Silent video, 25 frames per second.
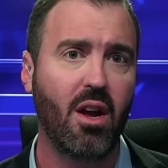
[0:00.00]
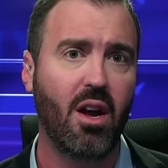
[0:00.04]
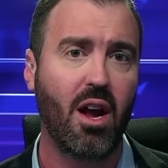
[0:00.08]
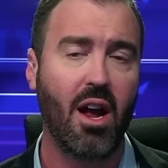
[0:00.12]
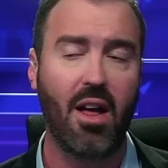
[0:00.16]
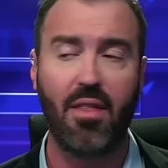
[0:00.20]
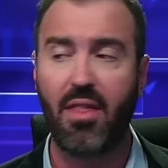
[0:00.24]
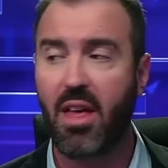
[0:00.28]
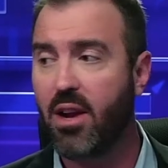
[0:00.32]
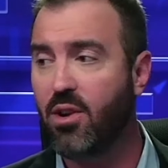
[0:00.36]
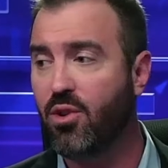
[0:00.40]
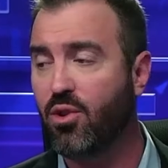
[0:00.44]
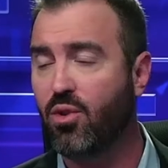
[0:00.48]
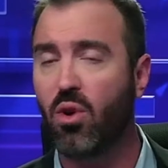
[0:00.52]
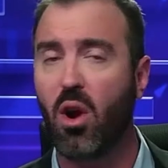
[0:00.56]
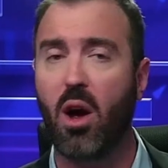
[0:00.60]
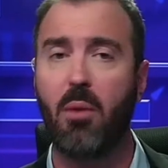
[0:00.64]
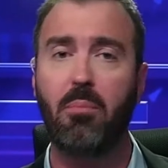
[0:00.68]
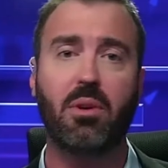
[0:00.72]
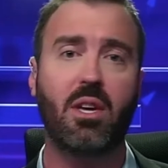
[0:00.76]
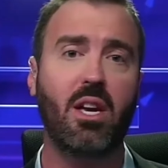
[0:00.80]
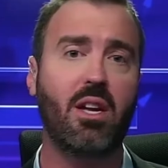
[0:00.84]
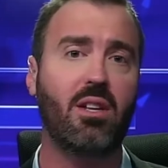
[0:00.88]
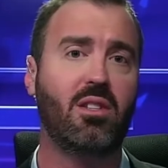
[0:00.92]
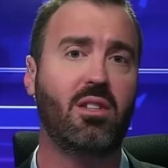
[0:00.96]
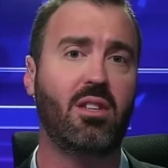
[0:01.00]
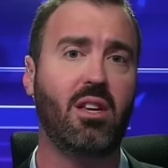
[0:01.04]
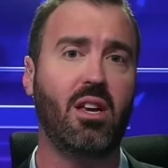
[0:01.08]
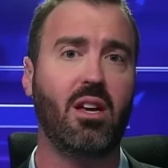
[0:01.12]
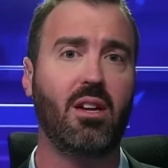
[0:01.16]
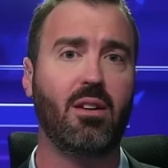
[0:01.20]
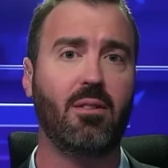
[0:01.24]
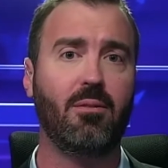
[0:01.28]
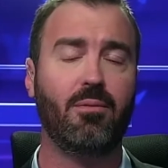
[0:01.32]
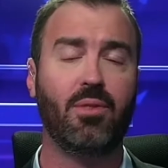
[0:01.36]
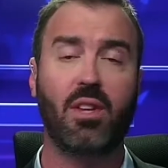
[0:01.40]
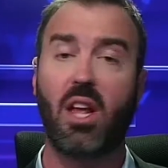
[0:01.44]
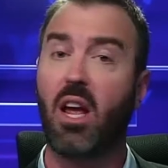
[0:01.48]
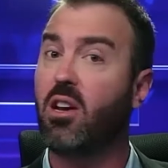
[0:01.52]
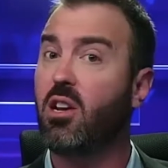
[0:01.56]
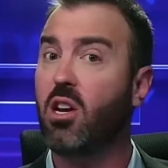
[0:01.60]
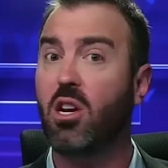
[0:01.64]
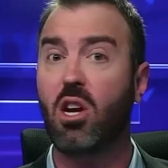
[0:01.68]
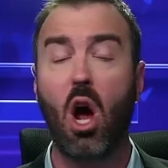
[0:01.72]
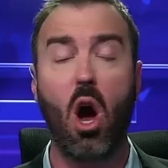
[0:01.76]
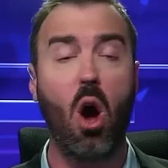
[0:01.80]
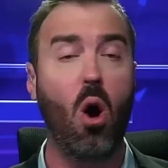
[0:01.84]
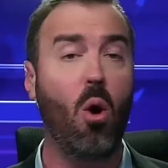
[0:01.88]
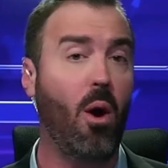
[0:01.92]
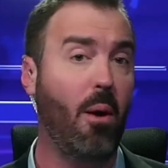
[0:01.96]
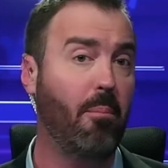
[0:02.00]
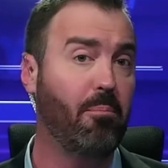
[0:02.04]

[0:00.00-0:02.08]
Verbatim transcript: And then Trump gets in. And you know,